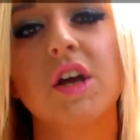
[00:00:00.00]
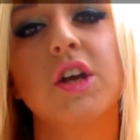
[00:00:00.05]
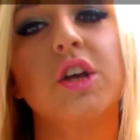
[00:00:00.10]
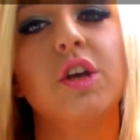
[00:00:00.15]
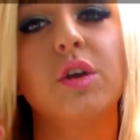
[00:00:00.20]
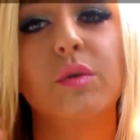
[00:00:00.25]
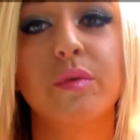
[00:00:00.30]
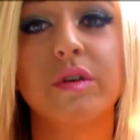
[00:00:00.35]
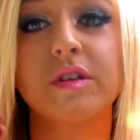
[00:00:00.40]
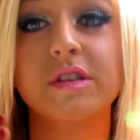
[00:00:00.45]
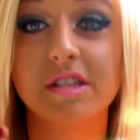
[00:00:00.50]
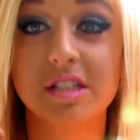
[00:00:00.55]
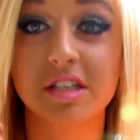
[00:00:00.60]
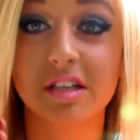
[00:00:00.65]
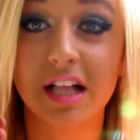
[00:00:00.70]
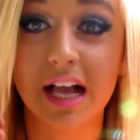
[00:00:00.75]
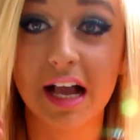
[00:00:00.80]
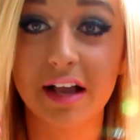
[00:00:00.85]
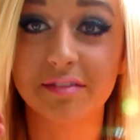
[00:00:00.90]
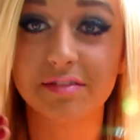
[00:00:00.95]
you will still
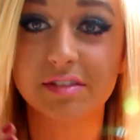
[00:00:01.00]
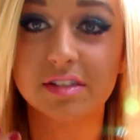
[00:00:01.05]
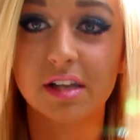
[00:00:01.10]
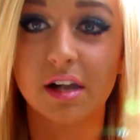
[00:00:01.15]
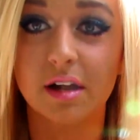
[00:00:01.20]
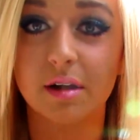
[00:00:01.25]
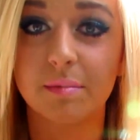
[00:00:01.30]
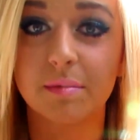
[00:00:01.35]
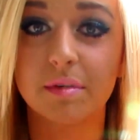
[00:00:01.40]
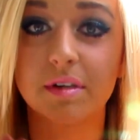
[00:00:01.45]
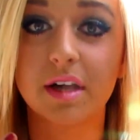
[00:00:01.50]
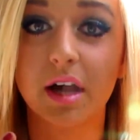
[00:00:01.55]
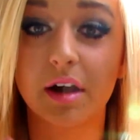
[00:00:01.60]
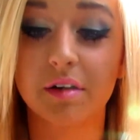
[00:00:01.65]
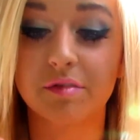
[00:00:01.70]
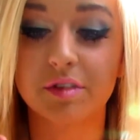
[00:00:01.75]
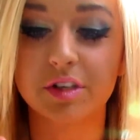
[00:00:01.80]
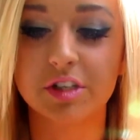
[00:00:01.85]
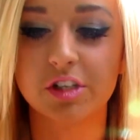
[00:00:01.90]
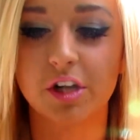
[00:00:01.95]
have some
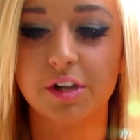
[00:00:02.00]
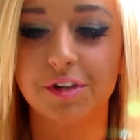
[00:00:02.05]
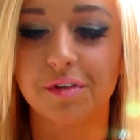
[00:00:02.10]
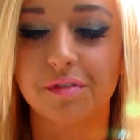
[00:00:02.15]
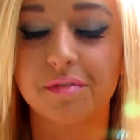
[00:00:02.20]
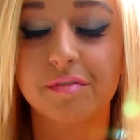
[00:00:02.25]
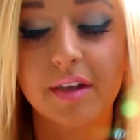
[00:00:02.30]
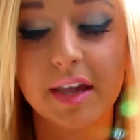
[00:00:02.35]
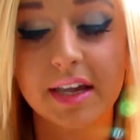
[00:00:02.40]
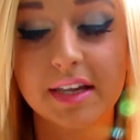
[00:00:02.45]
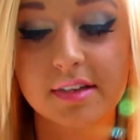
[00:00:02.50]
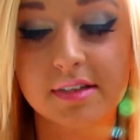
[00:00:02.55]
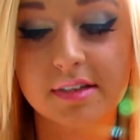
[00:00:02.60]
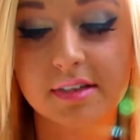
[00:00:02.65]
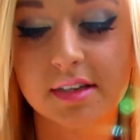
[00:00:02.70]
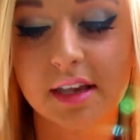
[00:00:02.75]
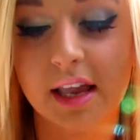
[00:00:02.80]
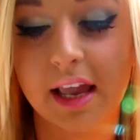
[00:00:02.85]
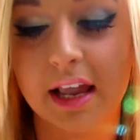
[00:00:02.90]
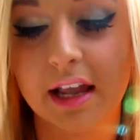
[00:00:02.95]
coverage on your
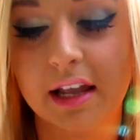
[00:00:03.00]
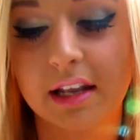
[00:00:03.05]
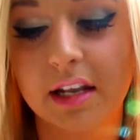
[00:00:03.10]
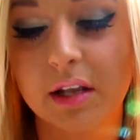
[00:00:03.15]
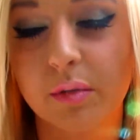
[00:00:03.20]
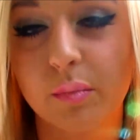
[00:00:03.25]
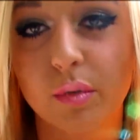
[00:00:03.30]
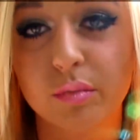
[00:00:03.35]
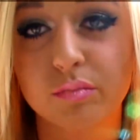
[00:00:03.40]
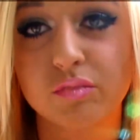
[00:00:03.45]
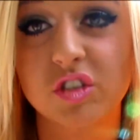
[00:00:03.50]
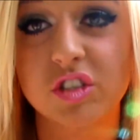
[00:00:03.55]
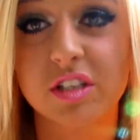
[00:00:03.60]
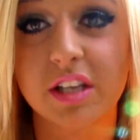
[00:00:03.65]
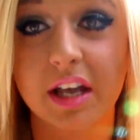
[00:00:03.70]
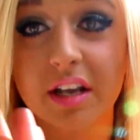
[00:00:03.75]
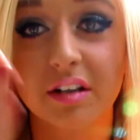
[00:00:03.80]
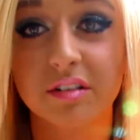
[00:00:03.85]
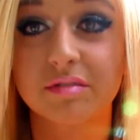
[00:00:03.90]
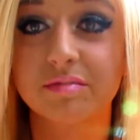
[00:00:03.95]
face and it won't just
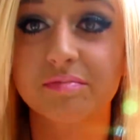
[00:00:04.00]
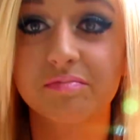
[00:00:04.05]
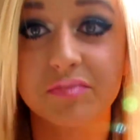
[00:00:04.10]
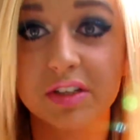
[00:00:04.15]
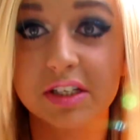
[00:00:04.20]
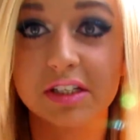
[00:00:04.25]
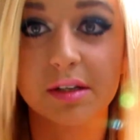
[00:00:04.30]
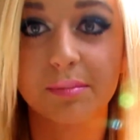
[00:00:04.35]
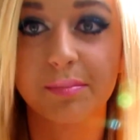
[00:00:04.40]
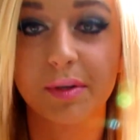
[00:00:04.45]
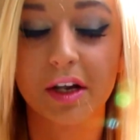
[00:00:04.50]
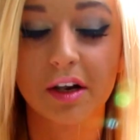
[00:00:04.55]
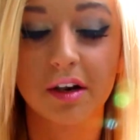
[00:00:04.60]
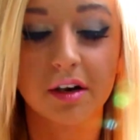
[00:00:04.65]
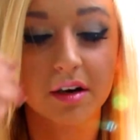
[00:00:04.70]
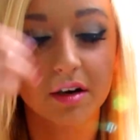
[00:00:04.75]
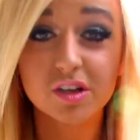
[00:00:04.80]
kind of disappear.